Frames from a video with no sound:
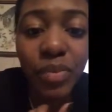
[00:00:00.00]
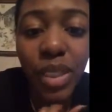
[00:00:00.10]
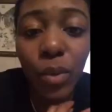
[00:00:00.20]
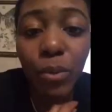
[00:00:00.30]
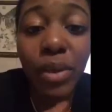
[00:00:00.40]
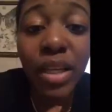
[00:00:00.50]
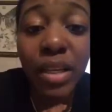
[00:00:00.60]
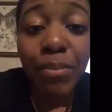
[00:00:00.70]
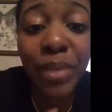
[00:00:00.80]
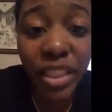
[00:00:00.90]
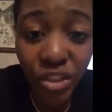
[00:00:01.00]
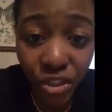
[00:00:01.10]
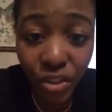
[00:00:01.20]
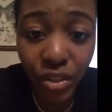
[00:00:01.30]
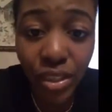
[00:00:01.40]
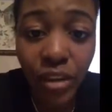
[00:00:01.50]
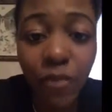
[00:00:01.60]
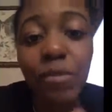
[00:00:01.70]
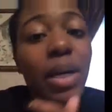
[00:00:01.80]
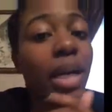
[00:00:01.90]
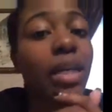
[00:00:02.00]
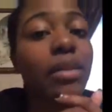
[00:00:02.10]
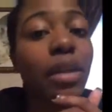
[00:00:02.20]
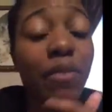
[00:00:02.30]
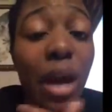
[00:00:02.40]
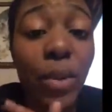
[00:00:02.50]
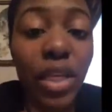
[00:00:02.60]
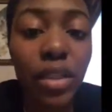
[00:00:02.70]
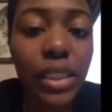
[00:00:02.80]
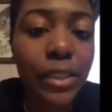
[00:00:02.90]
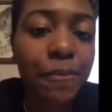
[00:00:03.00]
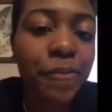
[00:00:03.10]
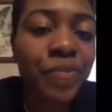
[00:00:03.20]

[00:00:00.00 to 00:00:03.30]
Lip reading: I will put in pictures of how it looked,